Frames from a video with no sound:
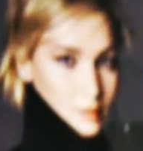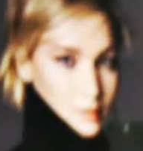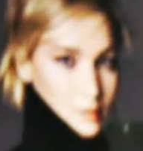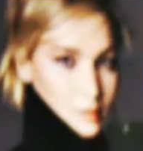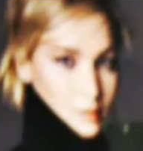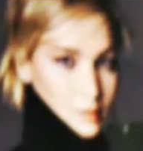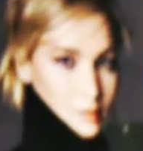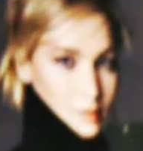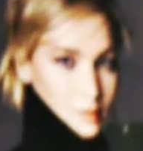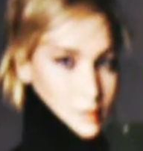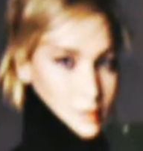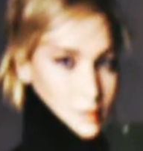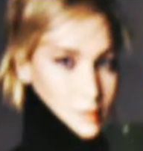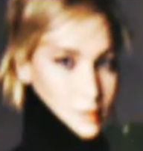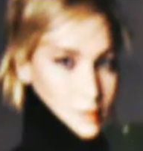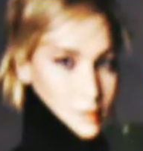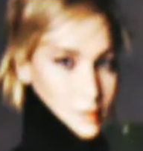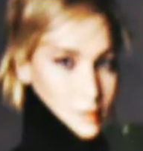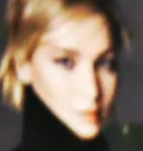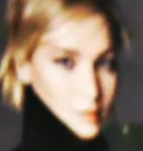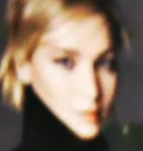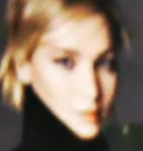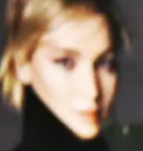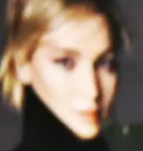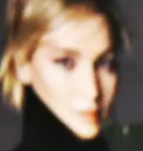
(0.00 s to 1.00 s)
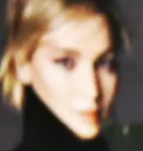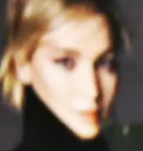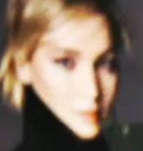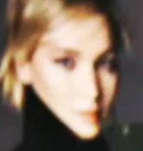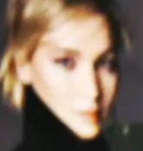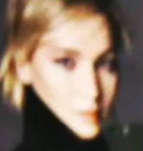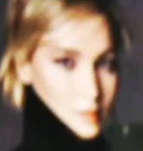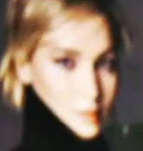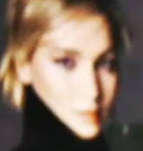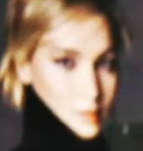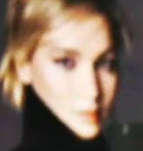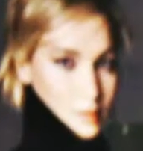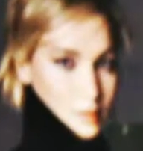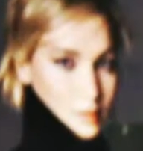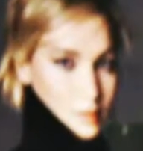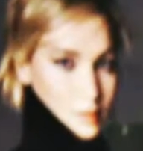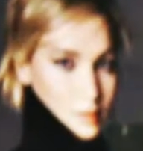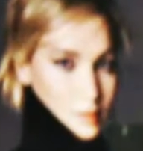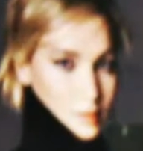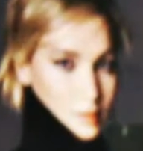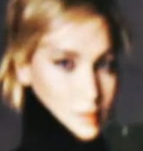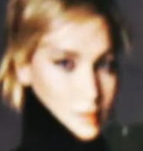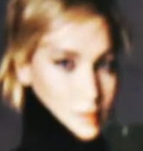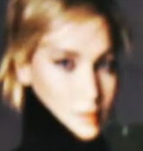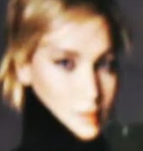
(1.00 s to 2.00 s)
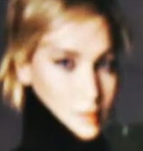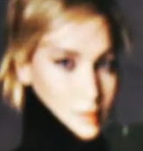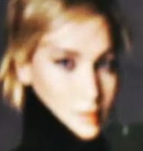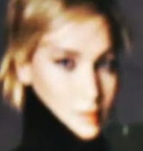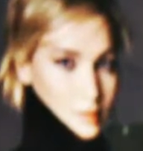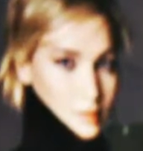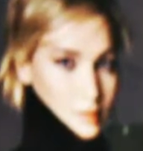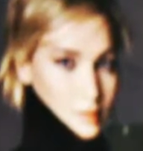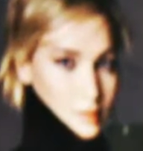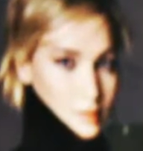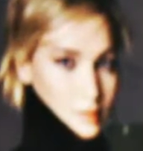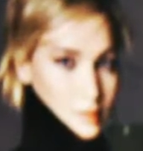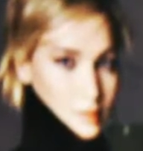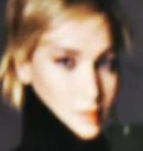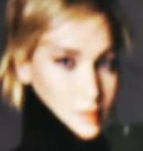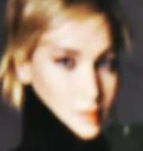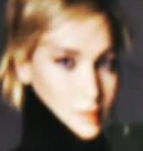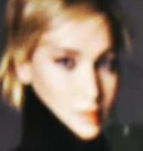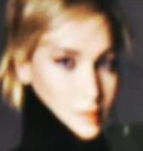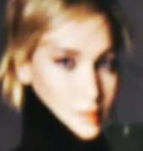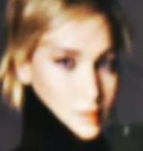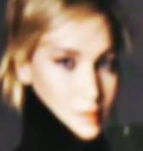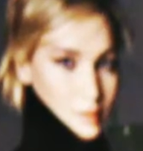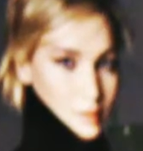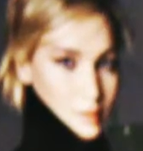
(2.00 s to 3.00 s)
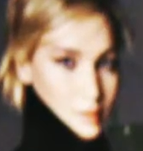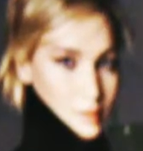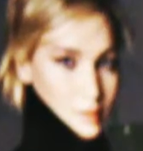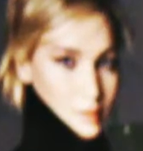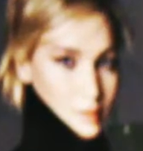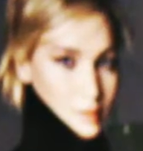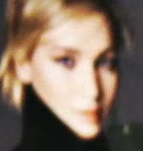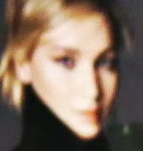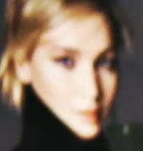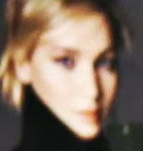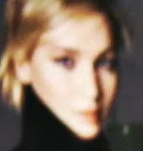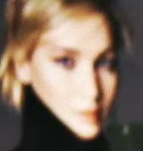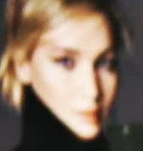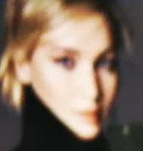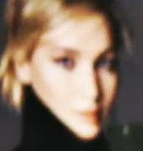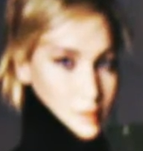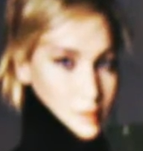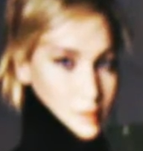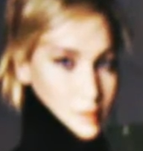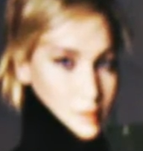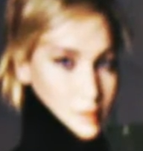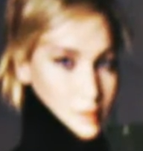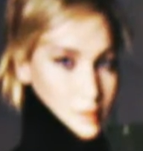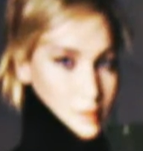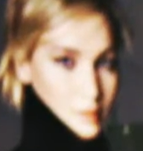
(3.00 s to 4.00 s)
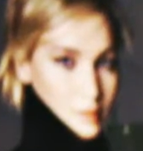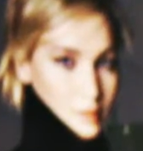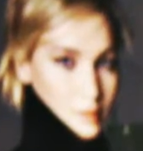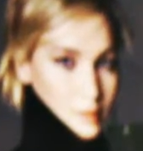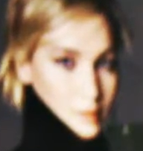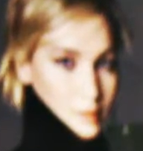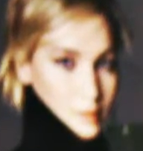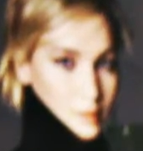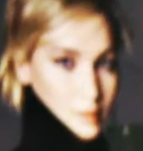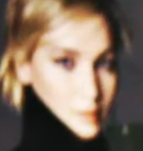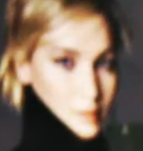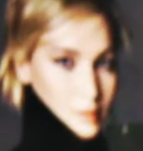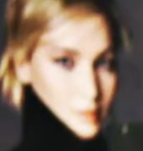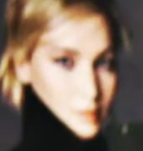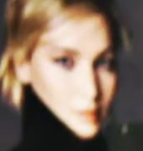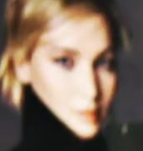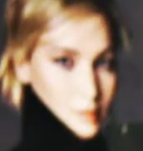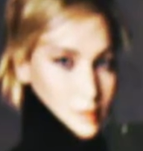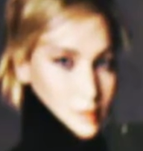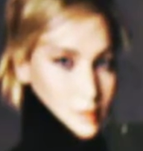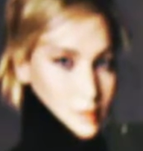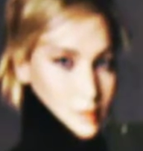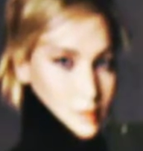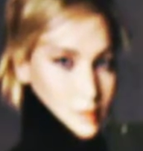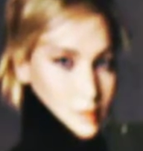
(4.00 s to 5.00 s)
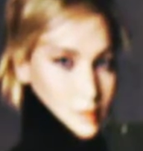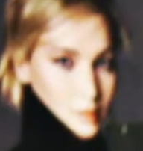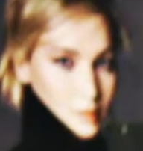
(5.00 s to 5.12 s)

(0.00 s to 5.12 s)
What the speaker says: This person isn't speaking.